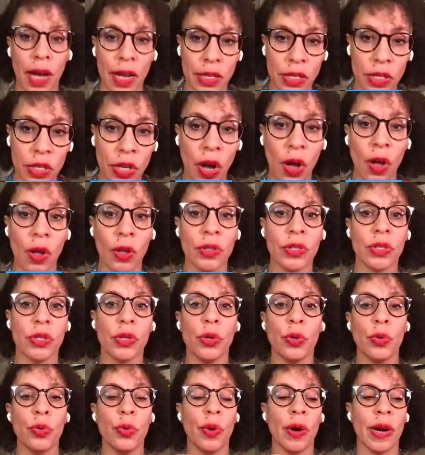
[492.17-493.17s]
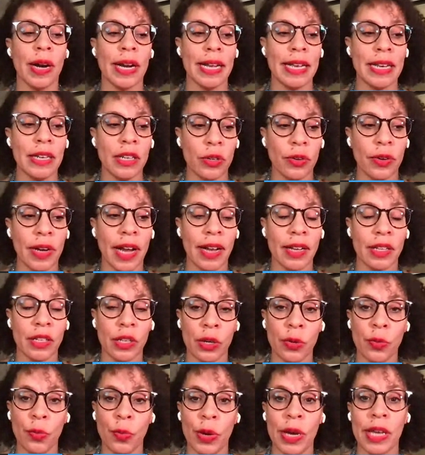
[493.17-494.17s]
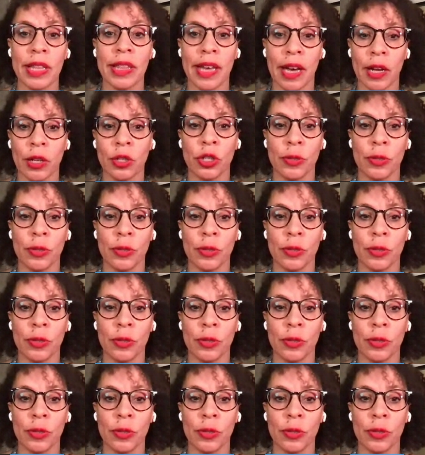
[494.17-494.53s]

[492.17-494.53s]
adults who are interacting with